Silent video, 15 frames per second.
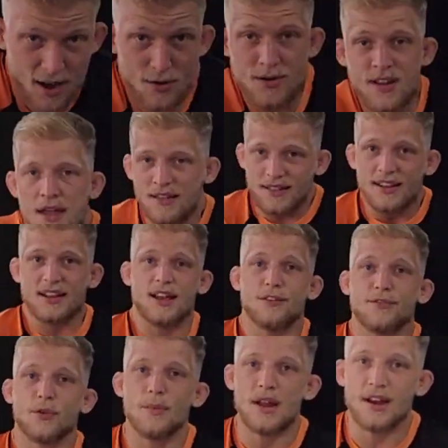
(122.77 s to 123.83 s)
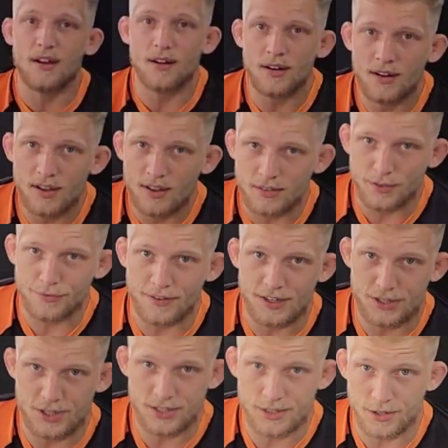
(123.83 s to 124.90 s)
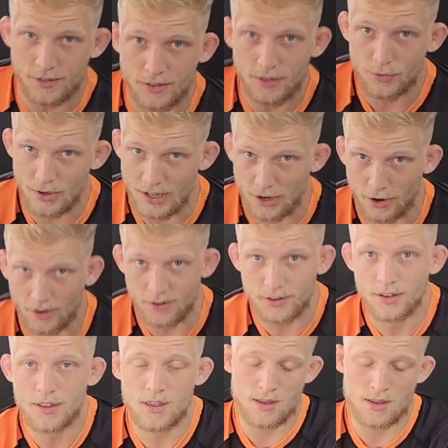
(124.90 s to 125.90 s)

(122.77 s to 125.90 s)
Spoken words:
down, and from here the finish is on really hard.